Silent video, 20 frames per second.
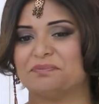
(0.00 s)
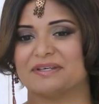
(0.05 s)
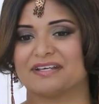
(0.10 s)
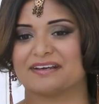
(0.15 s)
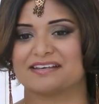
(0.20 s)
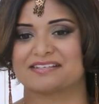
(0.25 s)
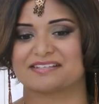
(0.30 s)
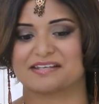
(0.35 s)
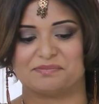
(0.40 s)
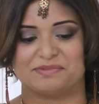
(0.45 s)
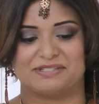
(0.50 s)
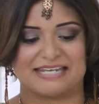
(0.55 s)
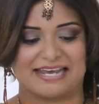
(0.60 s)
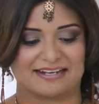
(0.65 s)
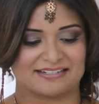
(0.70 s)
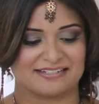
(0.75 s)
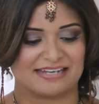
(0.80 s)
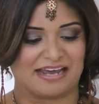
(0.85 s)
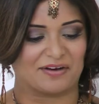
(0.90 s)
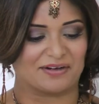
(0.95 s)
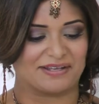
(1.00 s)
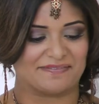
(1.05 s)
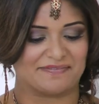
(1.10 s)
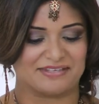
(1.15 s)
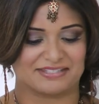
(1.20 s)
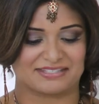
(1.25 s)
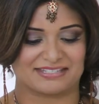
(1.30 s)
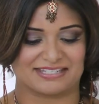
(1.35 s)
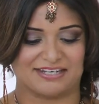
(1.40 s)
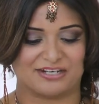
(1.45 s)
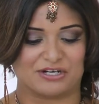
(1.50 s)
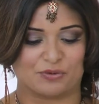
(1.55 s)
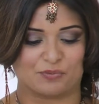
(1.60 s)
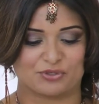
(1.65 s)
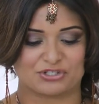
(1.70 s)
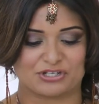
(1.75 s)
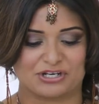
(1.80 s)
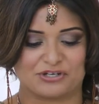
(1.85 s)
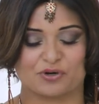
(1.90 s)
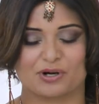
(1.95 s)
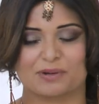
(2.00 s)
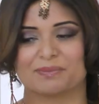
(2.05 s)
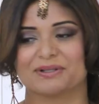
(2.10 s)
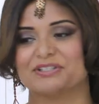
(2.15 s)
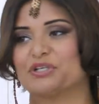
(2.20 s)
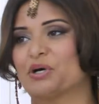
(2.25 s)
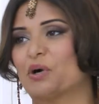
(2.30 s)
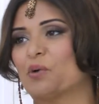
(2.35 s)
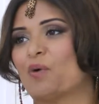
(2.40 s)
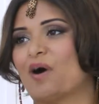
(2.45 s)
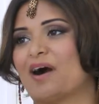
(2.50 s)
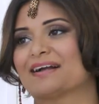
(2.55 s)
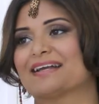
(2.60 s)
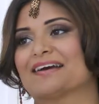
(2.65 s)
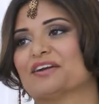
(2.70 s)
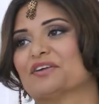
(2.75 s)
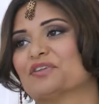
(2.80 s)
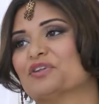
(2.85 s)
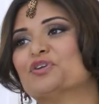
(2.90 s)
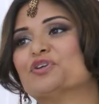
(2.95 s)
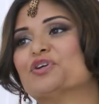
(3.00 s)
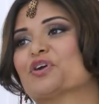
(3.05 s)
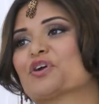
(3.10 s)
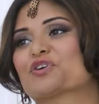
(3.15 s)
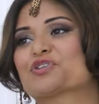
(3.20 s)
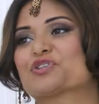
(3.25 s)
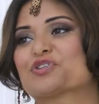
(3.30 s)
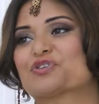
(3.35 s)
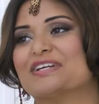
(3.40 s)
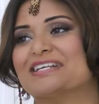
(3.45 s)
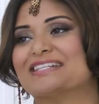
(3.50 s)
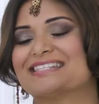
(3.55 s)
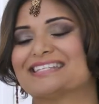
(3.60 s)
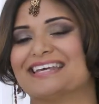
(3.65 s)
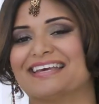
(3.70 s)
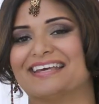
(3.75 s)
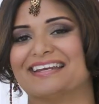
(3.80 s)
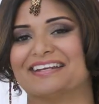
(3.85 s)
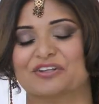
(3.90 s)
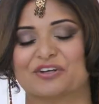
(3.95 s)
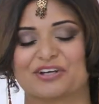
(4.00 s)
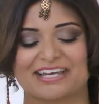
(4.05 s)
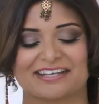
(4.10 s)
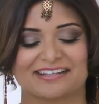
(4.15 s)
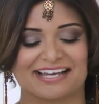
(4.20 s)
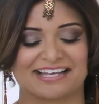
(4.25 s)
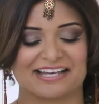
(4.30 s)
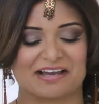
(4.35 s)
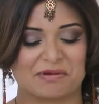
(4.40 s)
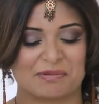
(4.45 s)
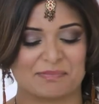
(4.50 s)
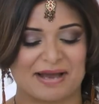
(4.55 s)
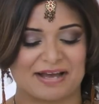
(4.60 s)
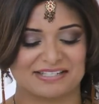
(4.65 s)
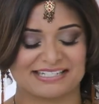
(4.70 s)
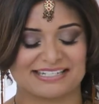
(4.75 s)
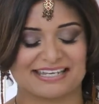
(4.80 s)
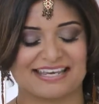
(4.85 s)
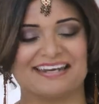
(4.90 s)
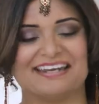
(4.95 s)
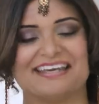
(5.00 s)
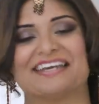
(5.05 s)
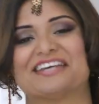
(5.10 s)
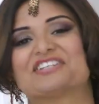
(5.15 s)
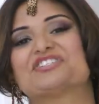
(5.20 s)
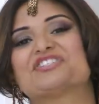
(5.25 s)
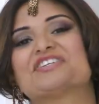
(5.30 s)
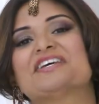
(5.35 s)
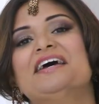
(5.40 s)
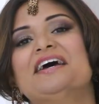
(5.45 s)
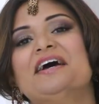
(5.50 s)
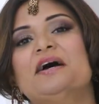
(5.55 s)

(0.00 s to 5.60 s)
Because I'm decked out in this gear, which I normally don't walk out on the New York streets and looking like I'm about to get hitched.